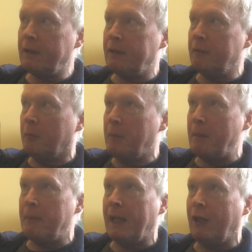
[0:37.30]

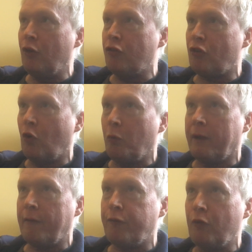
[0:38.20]
Many years ago
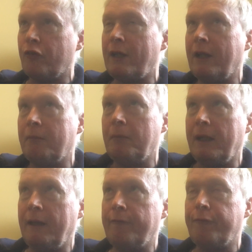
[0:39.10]
when I first had
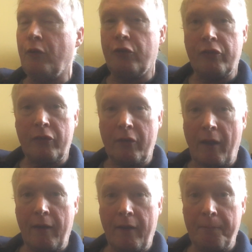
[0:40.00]
my first
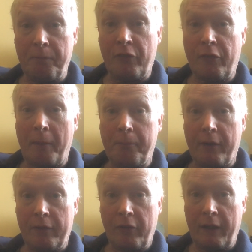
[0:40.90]

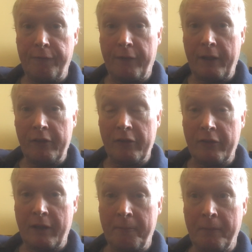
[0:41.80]
separate hi-fi
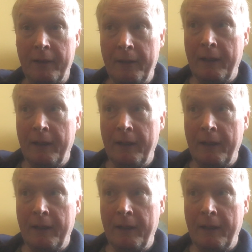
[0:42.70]
system,